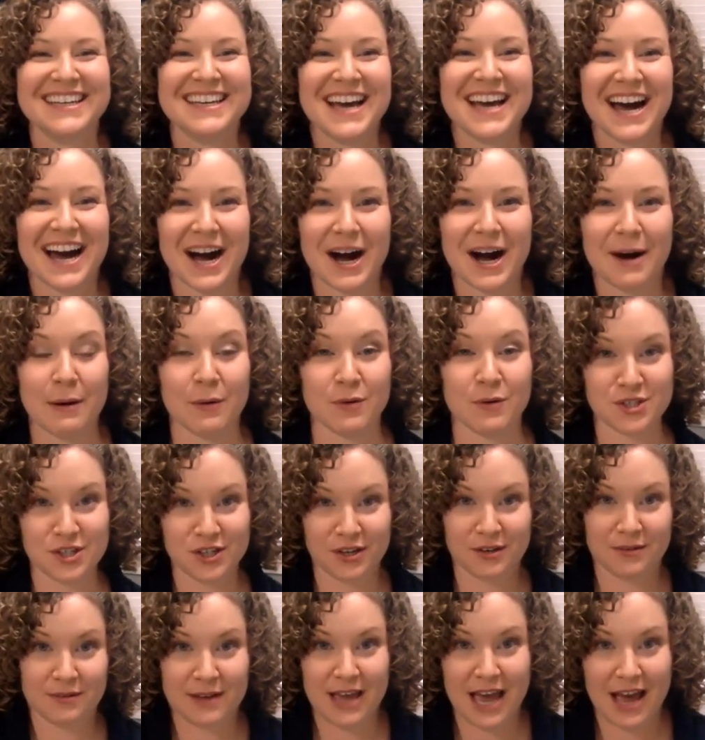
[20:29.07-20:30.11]
I want
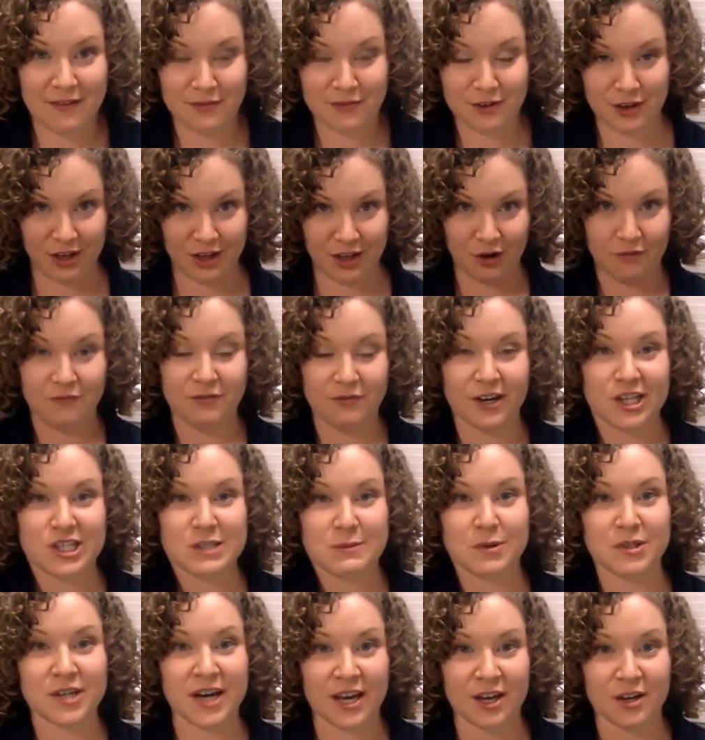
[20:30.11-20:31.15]
you to have,
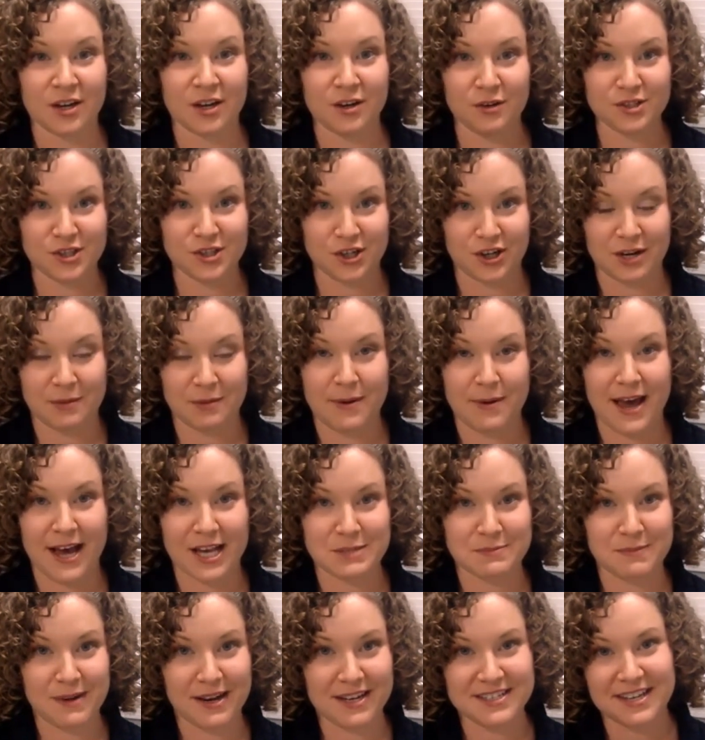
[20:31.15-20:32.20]
flexible ankles. You're going to
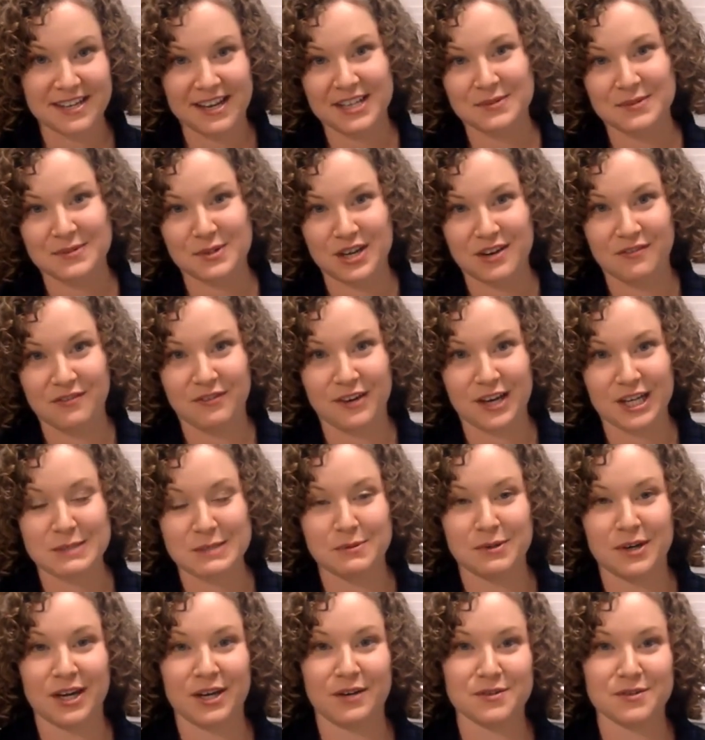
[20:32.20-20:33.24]
pass my test. I want you to have
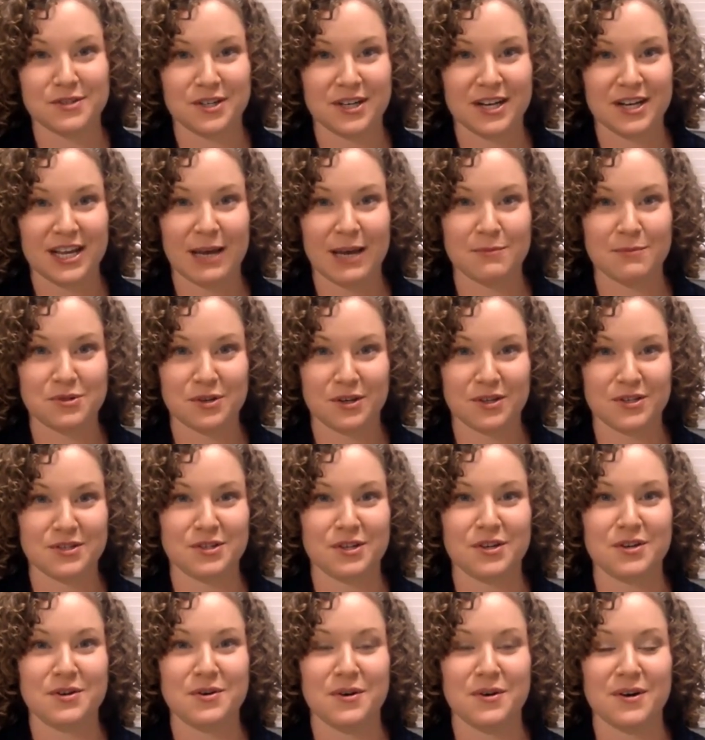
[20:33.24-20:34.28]
flexible ankles, good hamstrings,
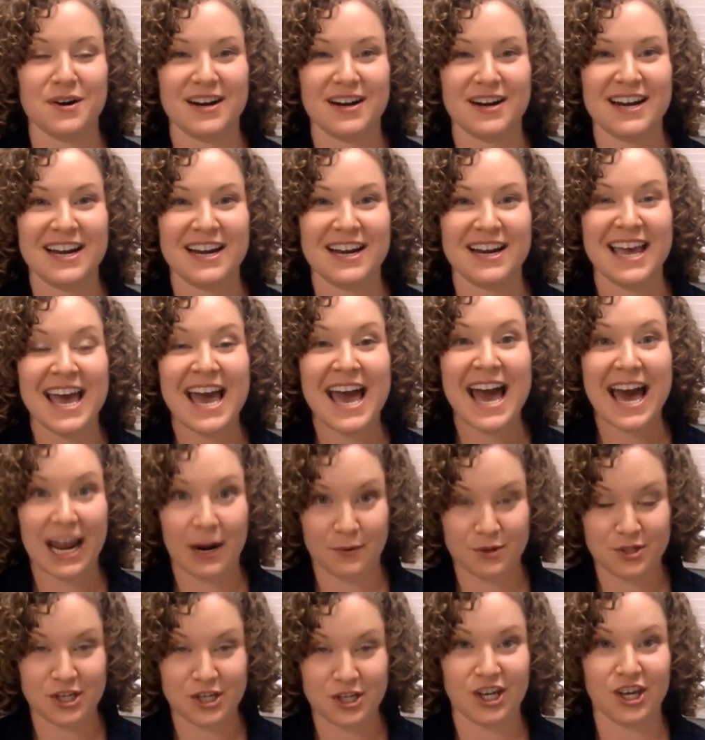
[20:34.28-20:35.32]
good core. And I want
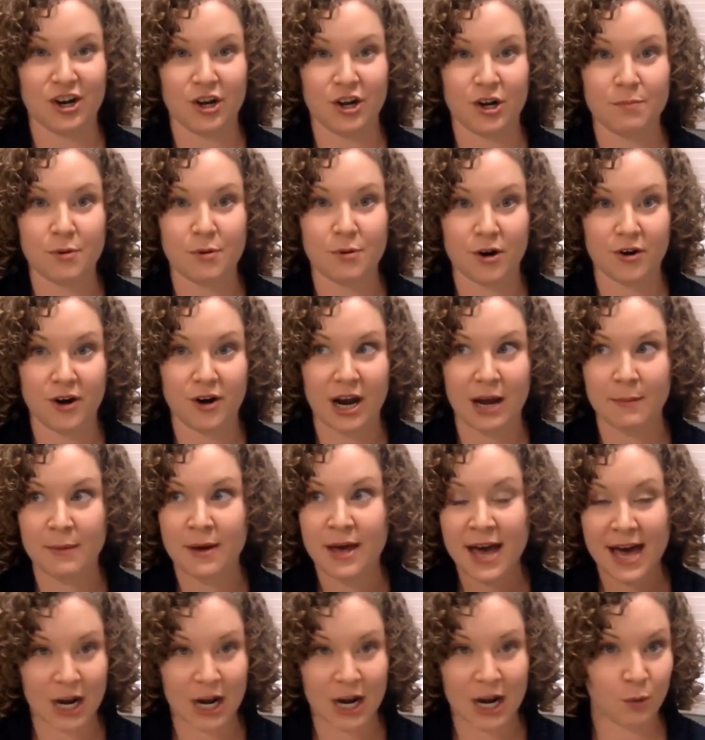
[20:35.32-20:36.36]
you to get on a program,
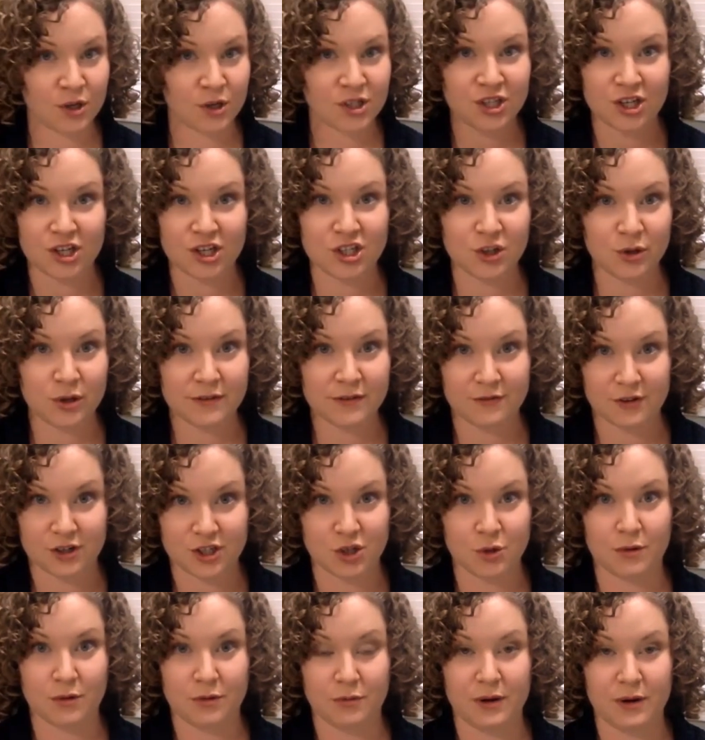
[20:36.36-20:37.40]
and I want you to do it for
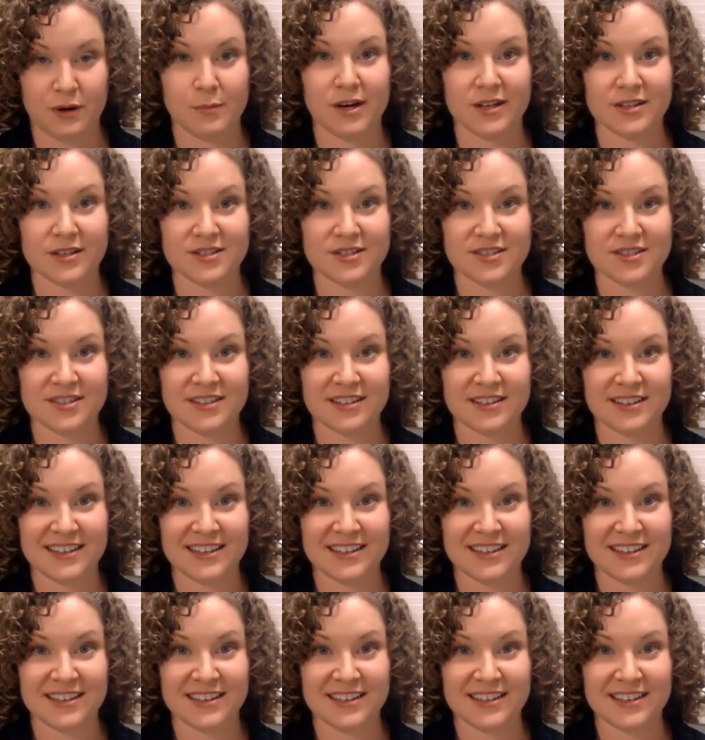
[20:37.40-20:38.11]
2 or 3 months.